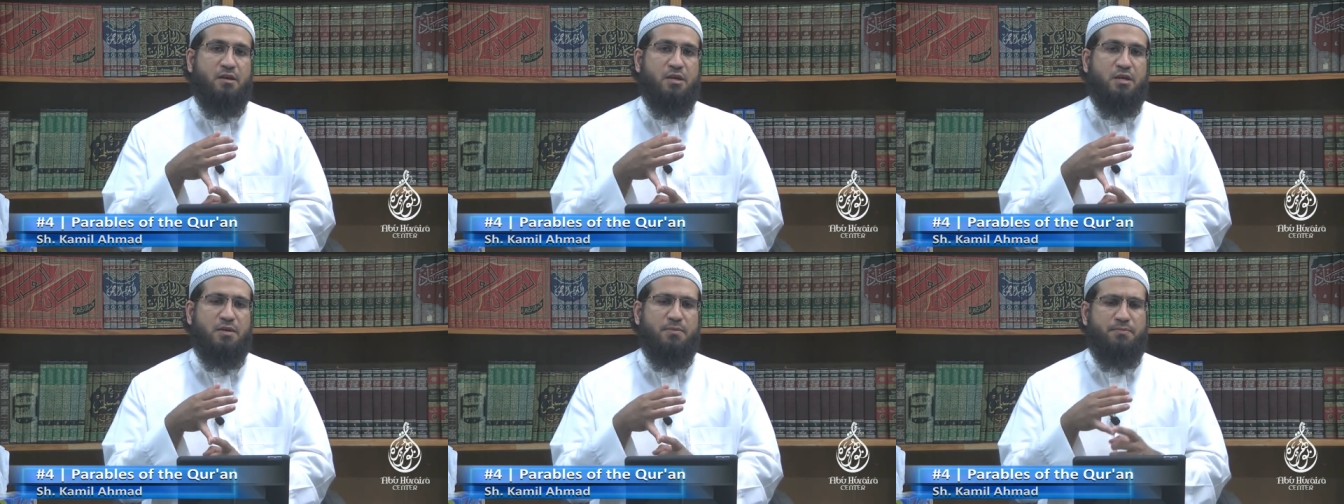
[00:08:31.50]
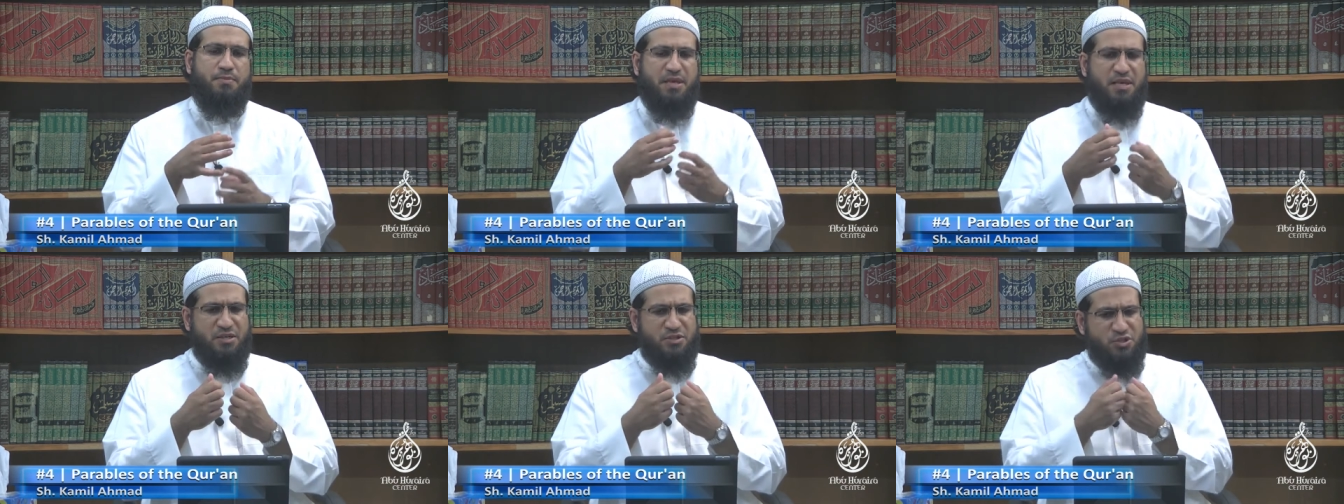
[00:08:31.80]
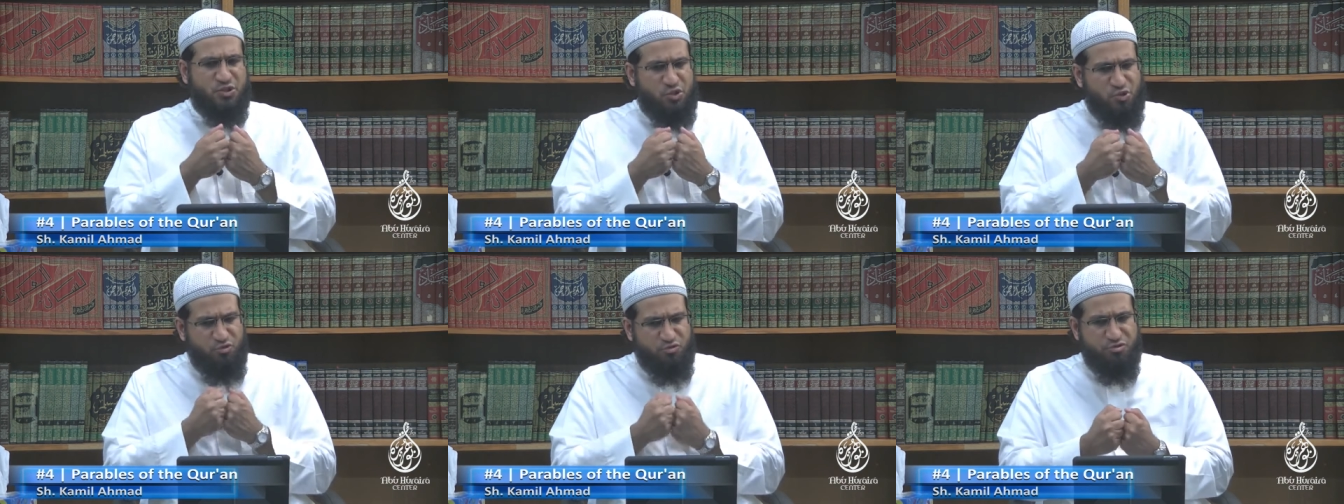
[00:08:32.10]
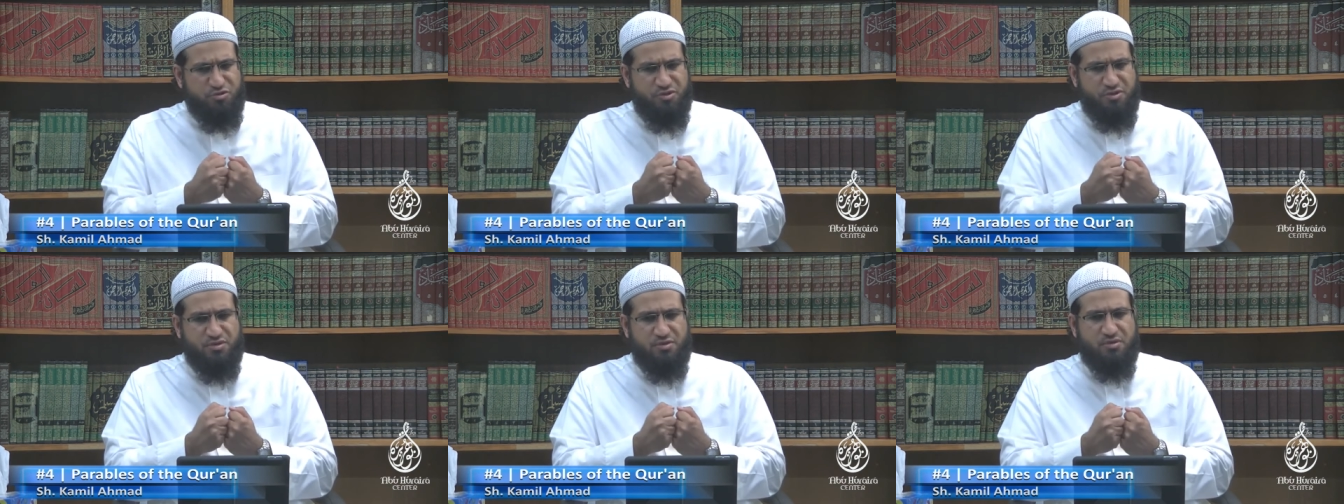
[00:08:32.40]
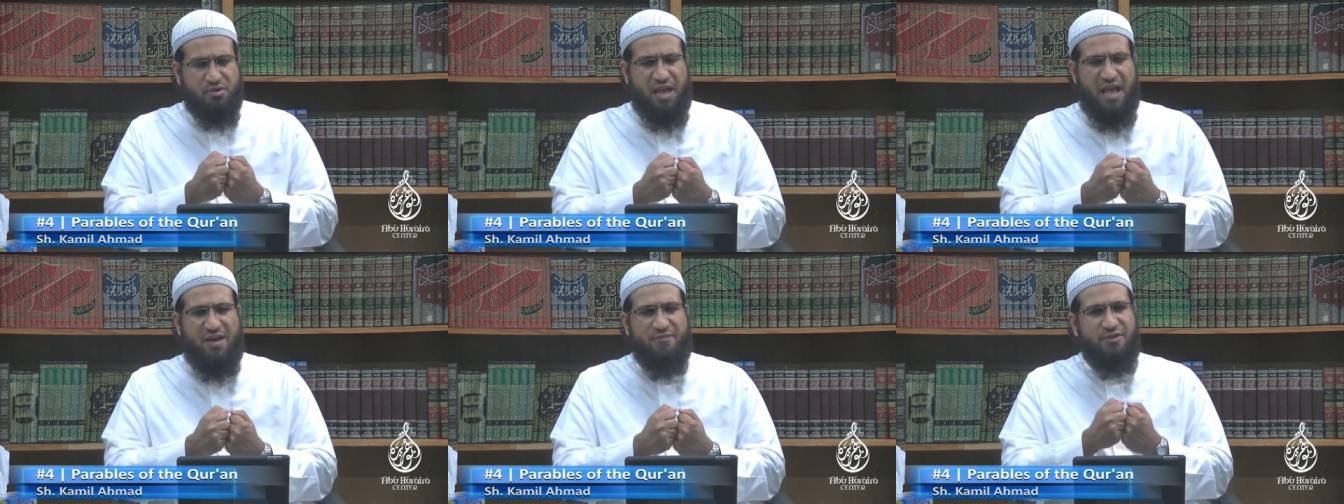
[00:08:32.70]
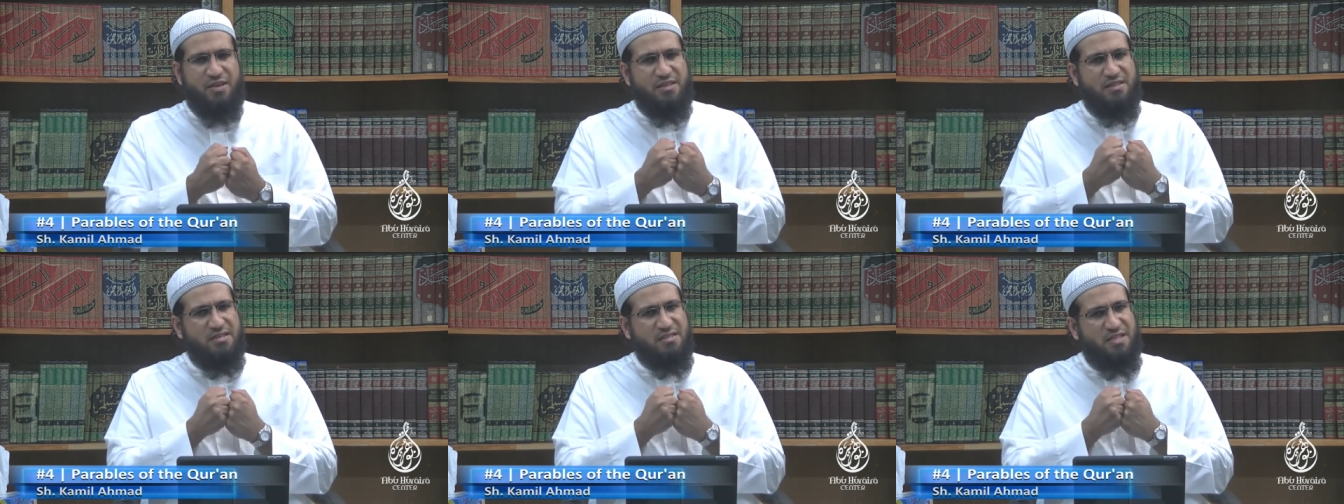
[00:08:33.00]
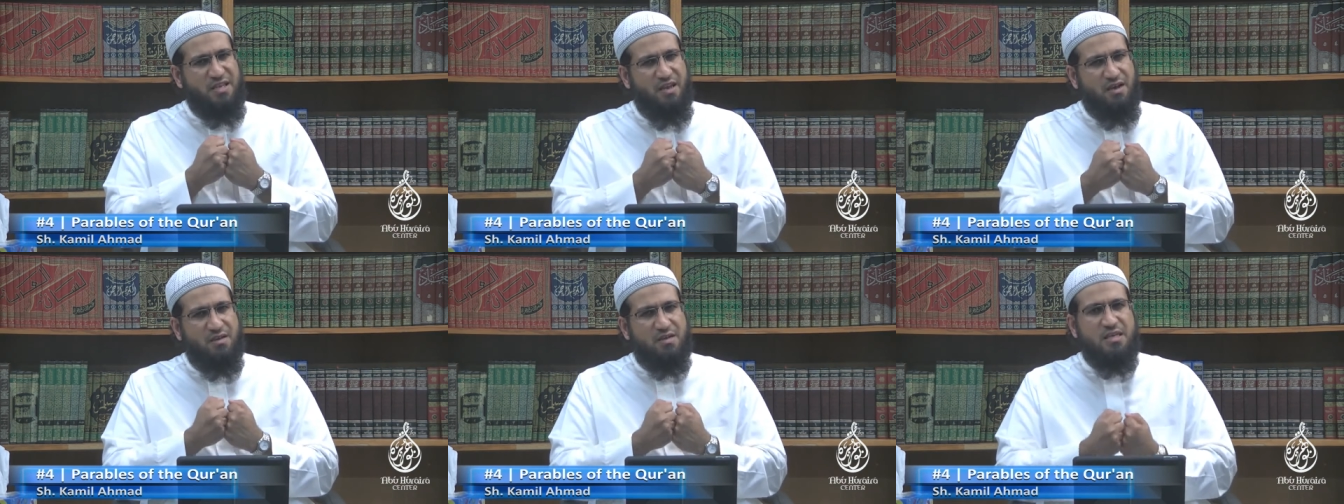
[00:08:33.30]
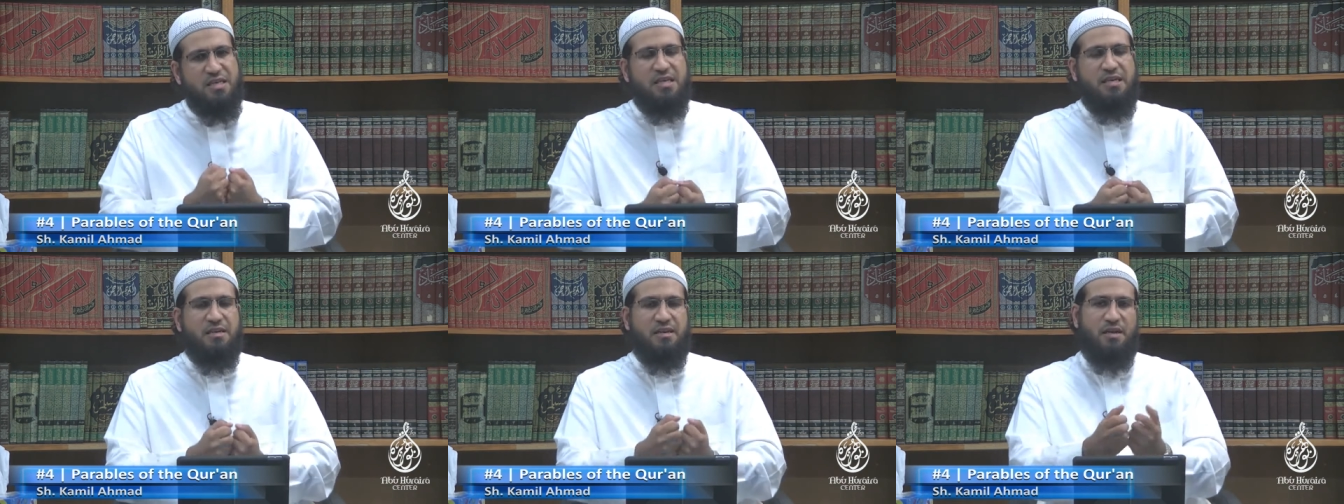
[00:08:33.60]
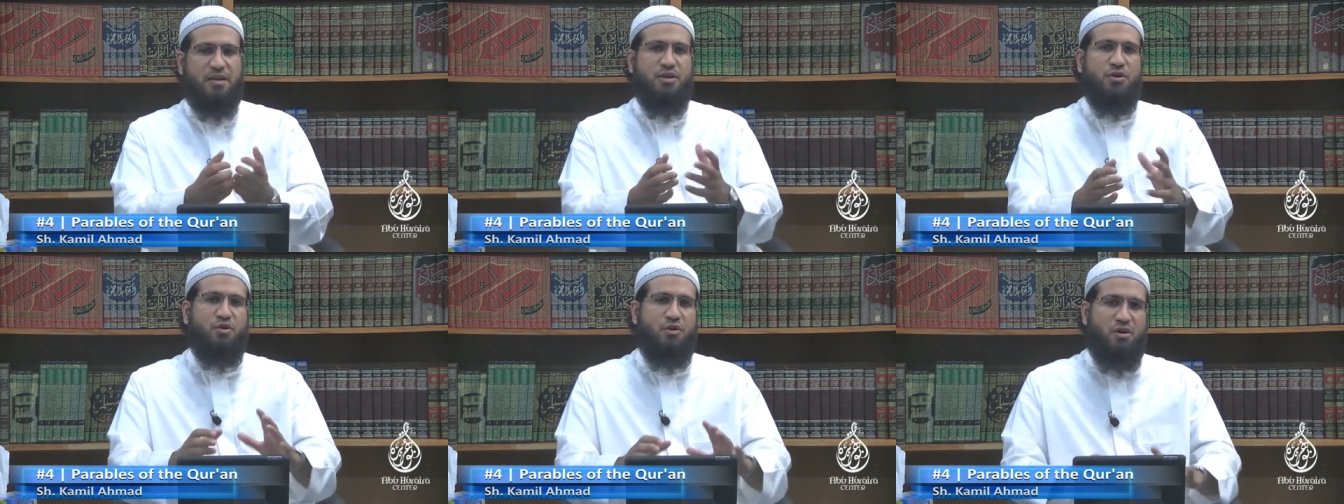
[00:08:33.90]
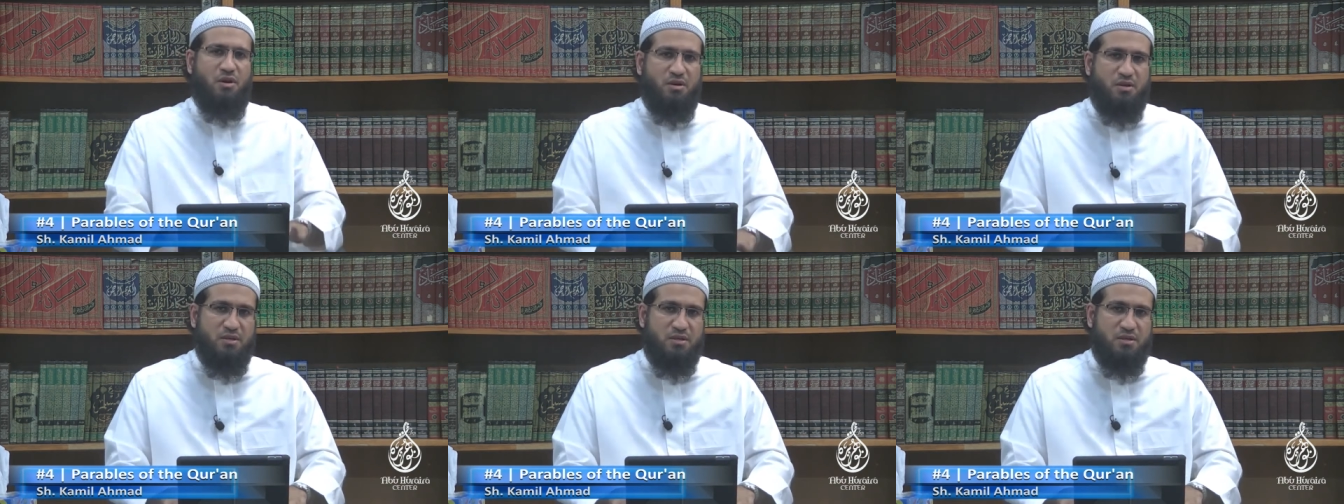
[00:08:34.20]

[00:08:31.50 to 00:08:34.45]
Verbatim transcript: being certain, having this yaqeen in your heart